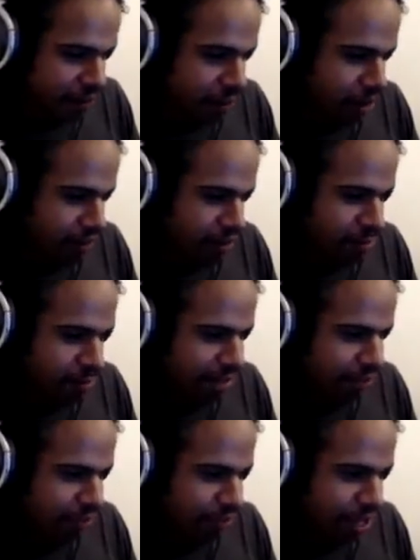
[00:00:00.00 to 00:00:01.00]
one of his
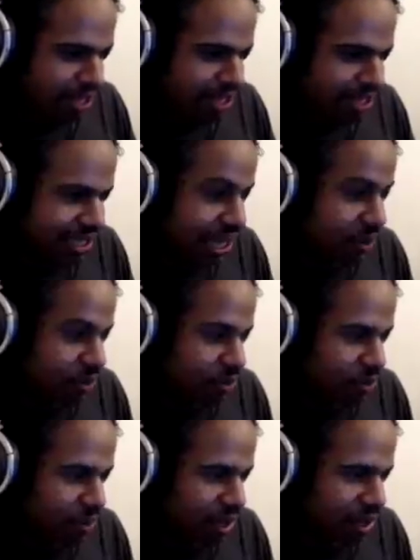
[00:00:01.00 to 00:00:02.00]
best friends,
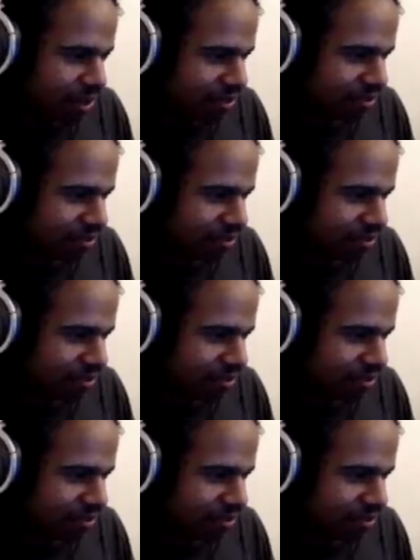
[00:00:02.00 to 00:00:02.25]
Saleswoman.